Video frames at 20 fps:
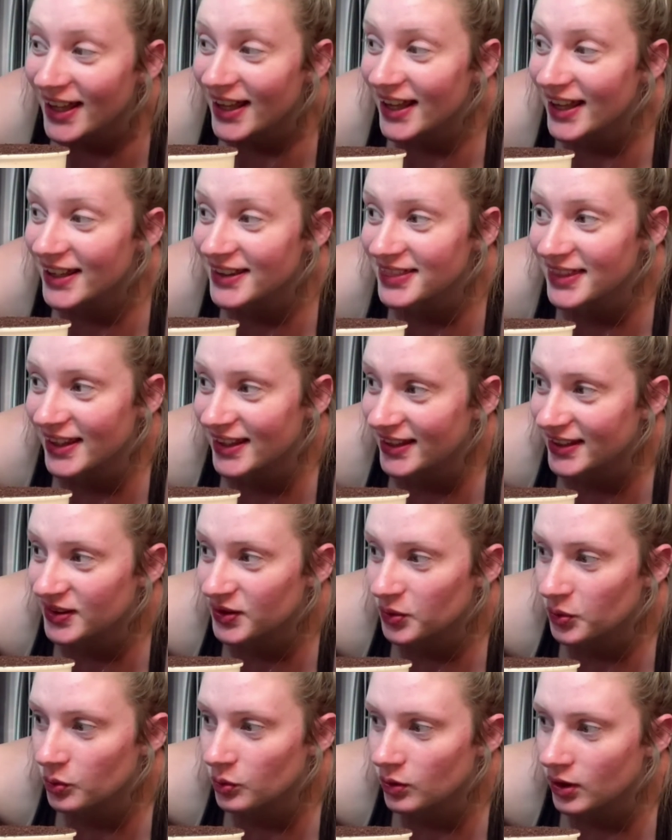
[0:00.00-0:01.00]
And
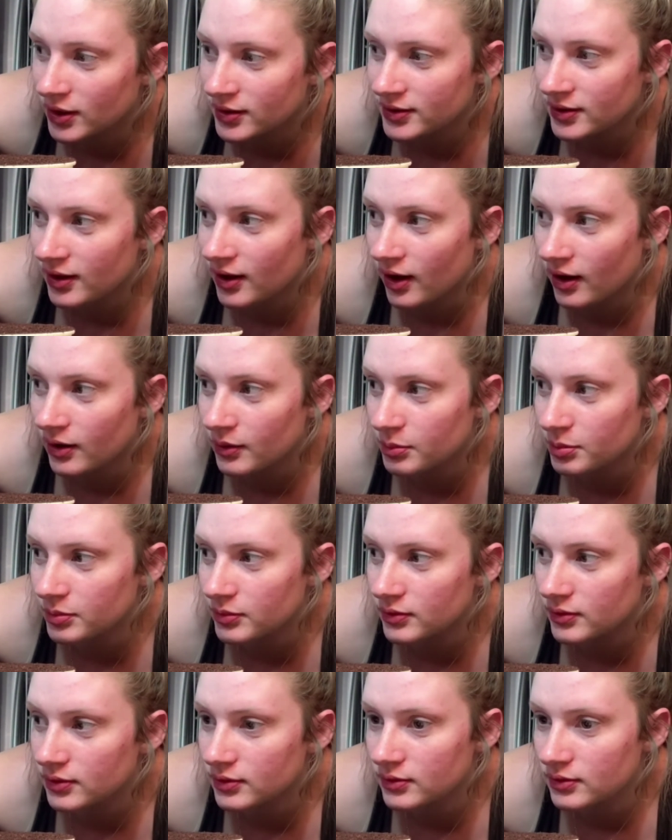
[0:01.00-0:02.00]
then 1 cup.
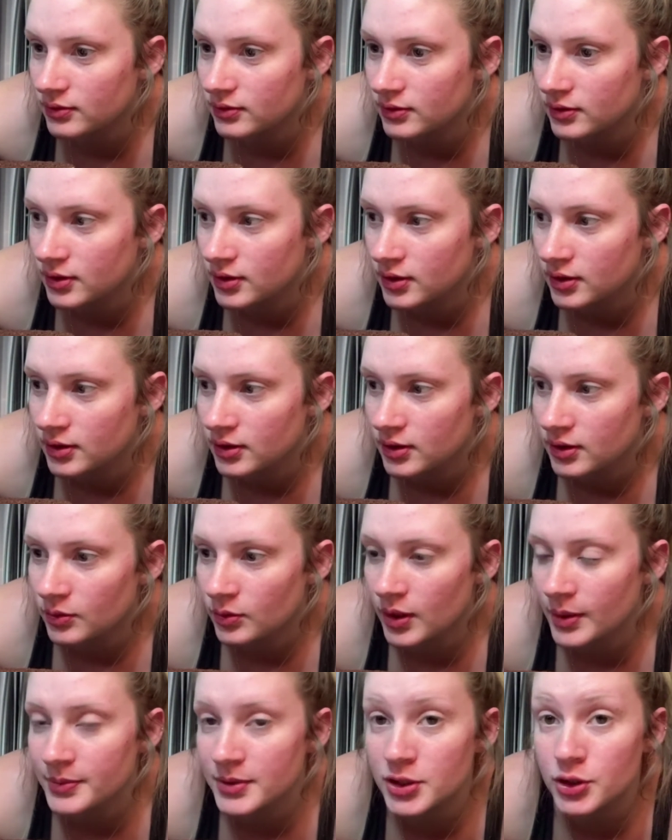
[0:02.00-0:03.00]

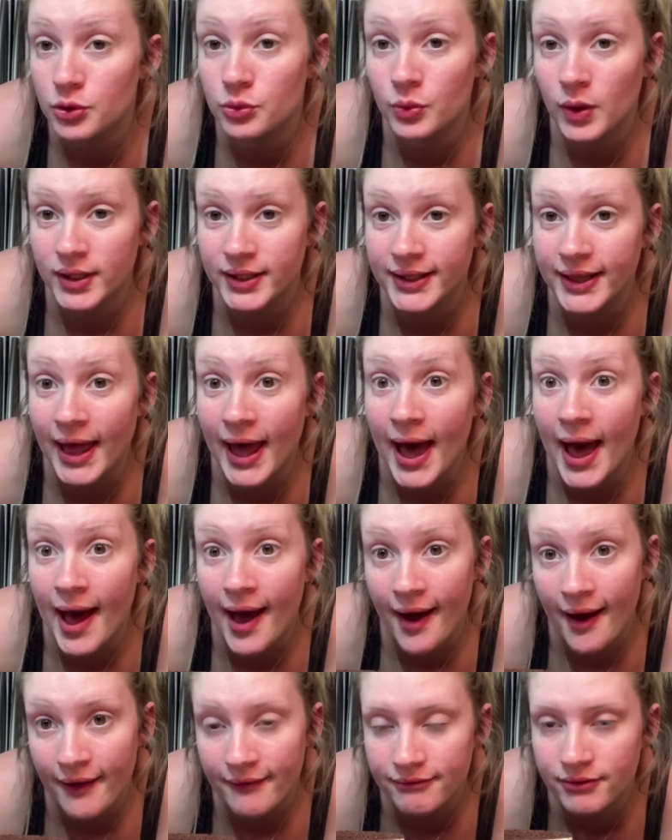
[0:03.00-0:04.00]
Well, I'm gonna do
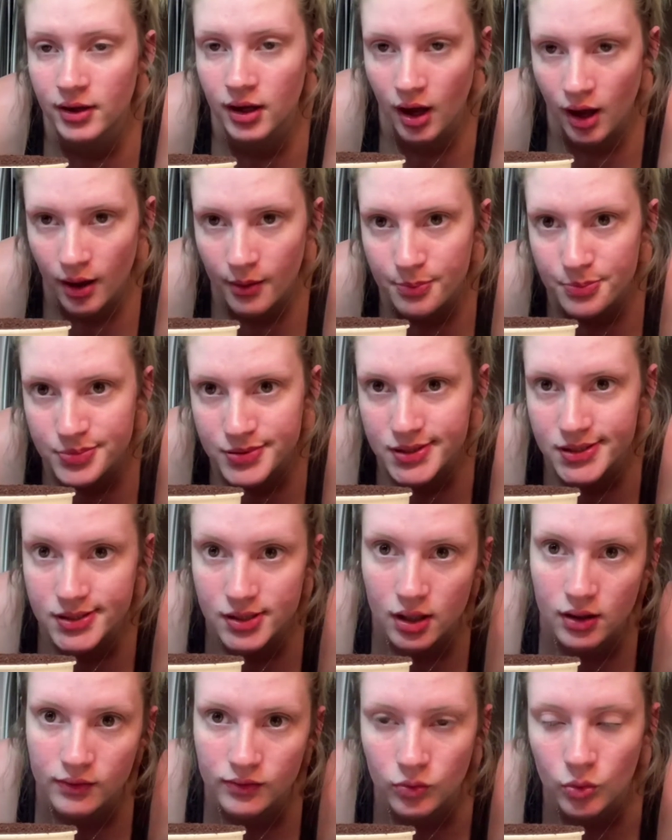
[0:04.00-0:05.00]
1.5 cups
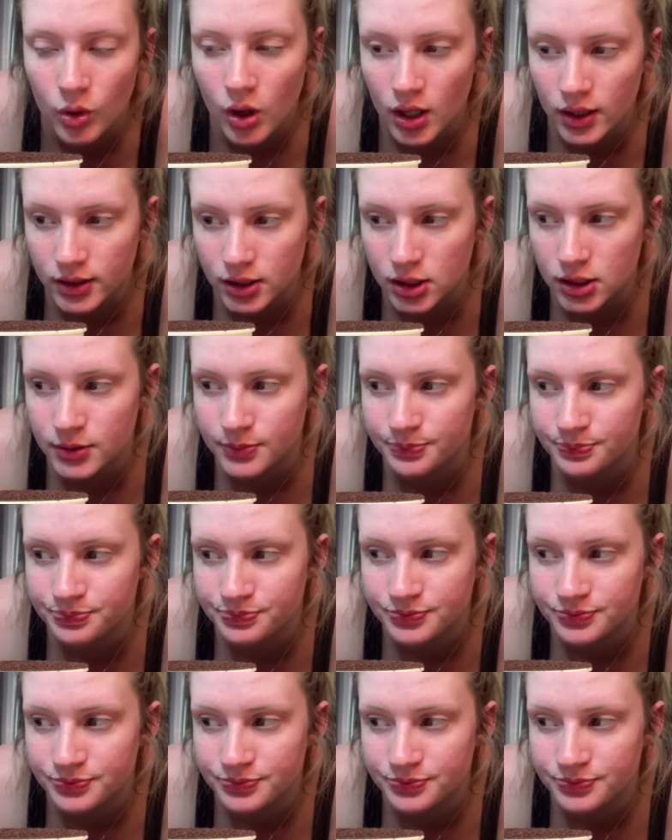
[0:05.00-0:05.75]
of water.